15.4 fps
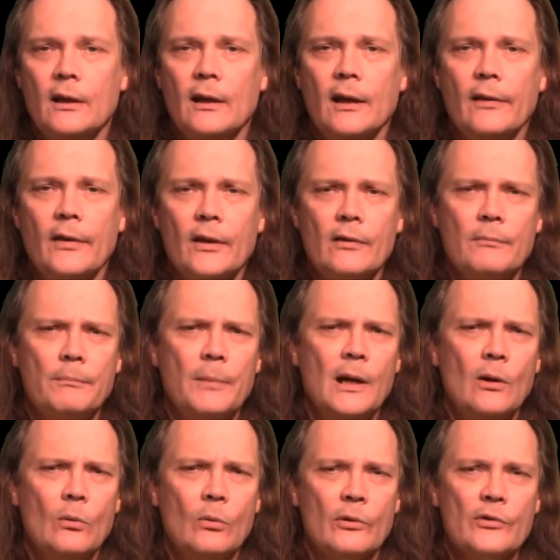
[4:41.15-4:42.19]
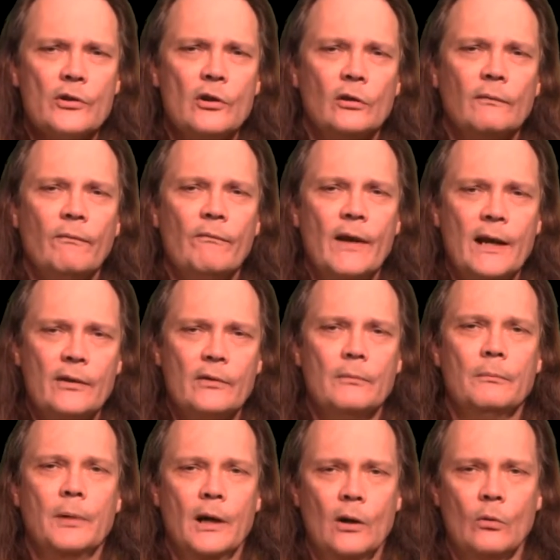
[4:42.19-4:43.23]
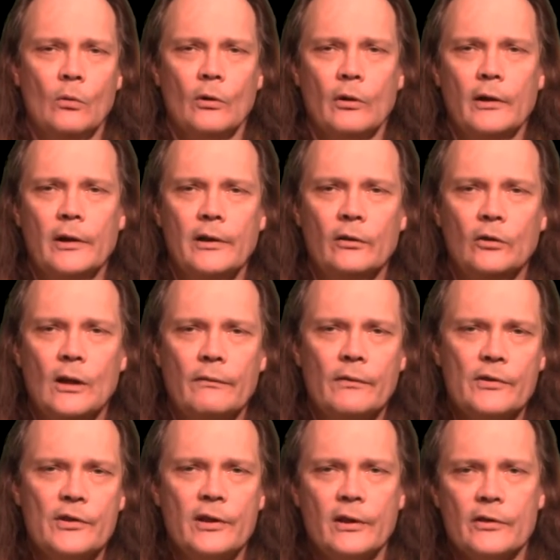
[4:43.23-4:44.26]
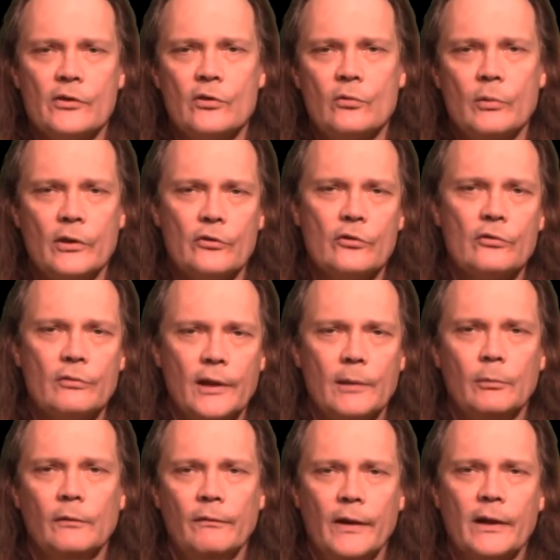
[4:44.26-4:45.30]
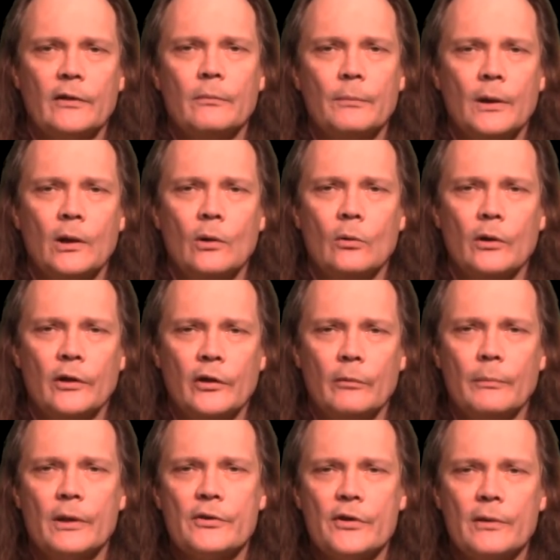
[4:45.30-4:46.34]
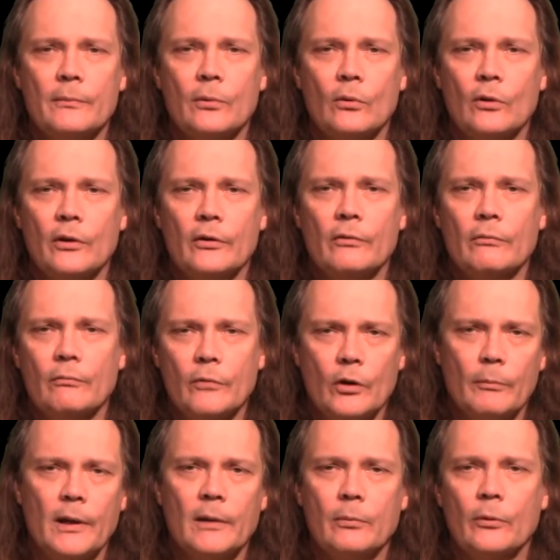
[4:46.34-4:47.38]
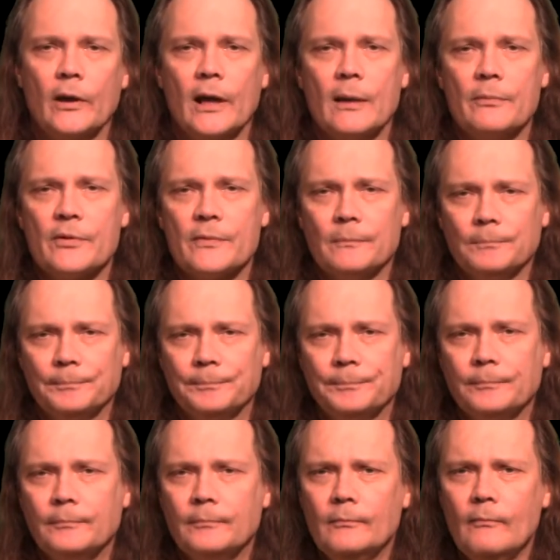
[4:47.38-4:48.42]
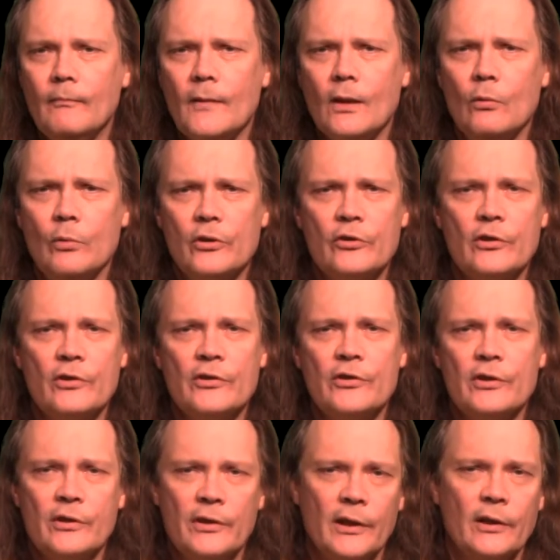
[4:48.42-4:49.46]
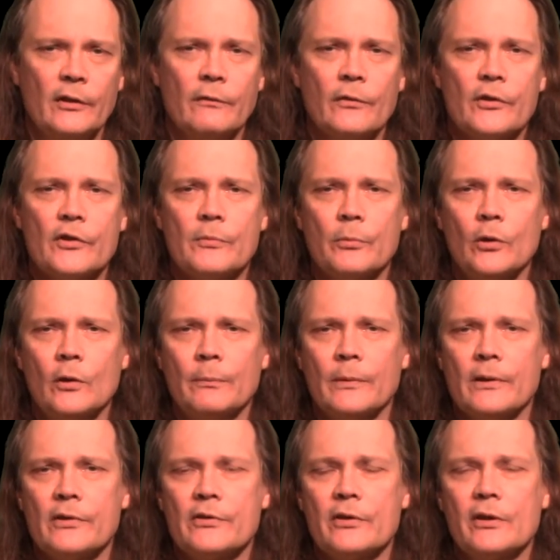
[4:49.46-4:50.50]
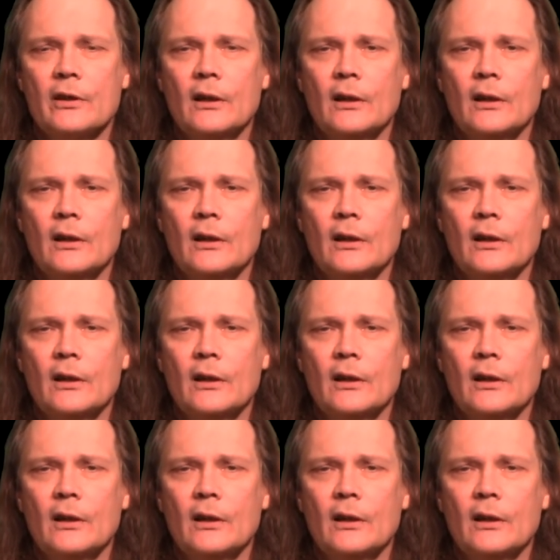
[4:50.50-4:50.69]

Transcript: And that power is called phantom power, and you'll often see a switch labeled phantom power on your mixing board or your mic preamps, which is intended for this purpose.